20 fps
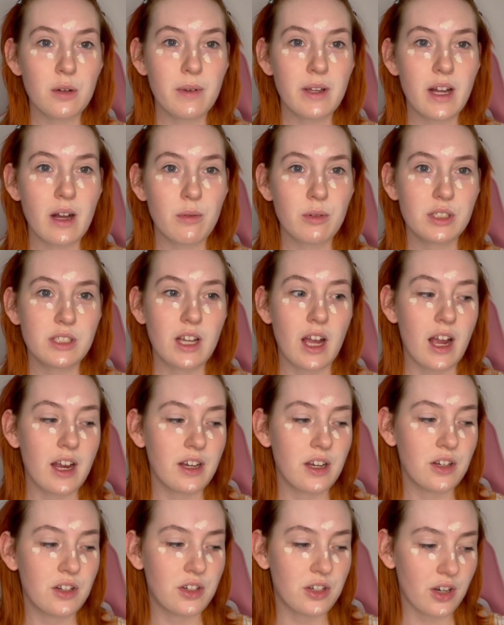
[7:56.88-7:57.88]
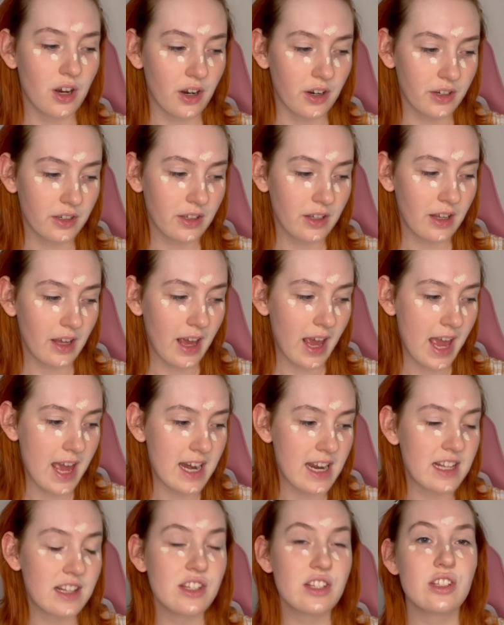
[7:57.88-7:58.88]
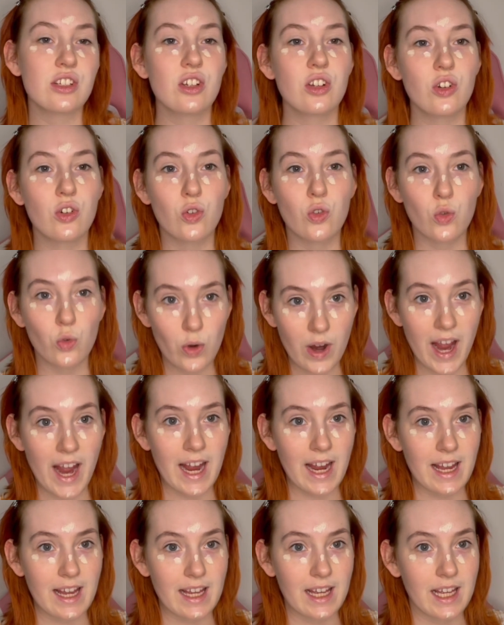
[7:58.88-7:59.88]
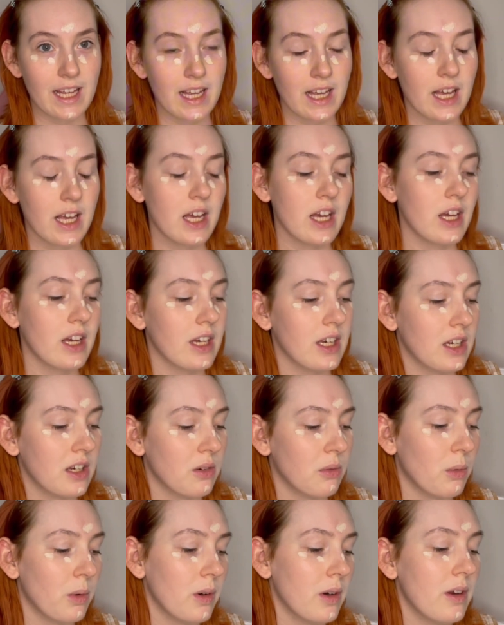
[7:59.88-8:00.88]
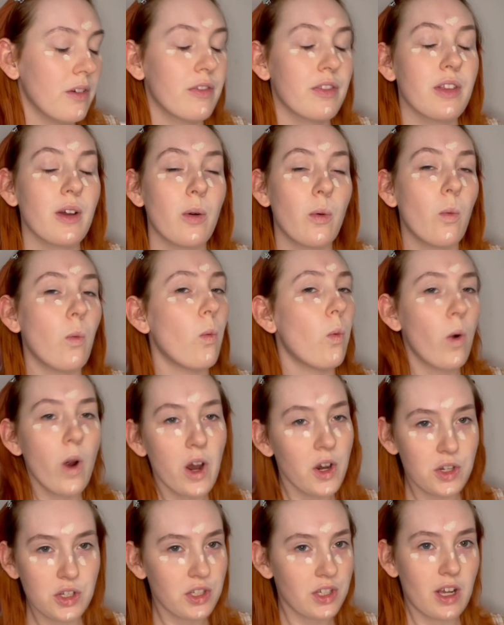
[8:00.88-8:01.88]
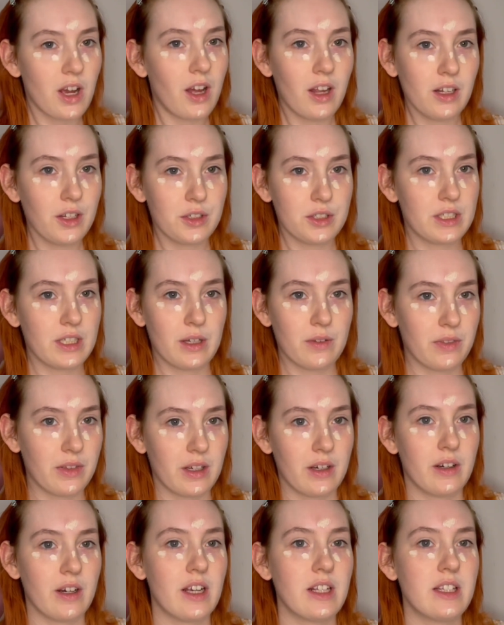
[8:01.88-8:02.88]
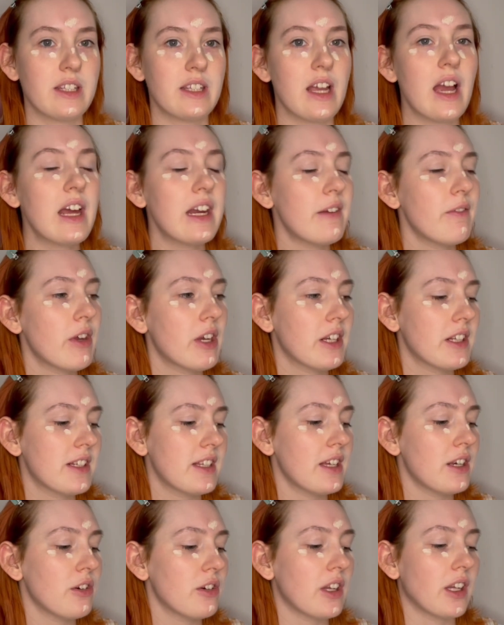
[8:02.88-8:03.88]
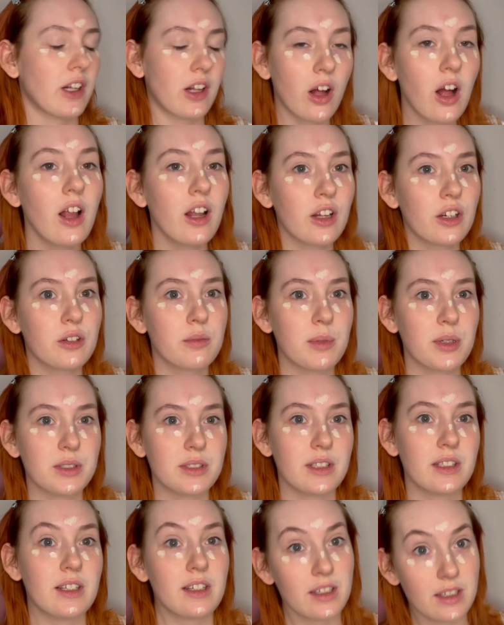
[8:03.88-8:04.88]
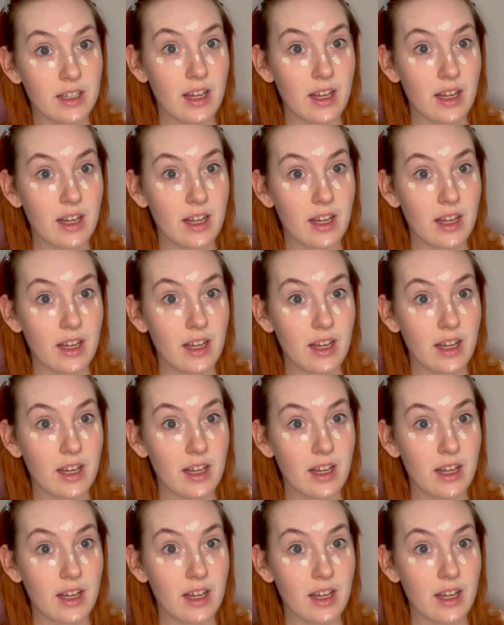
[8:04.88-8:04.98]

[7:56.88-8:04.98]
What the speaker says: we got was kind of dark, and it's gray. One of the worst colors out there. It's not even considered a color most of the